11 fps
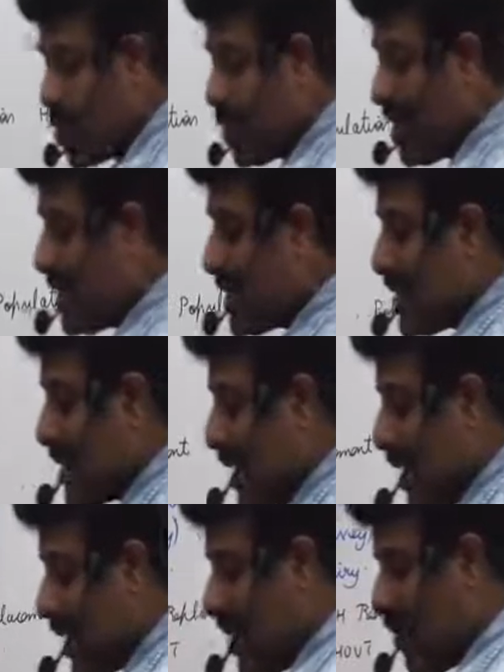units
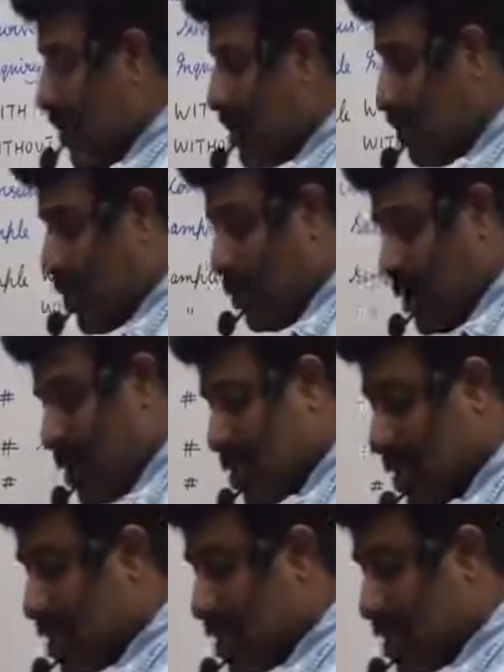selected from the population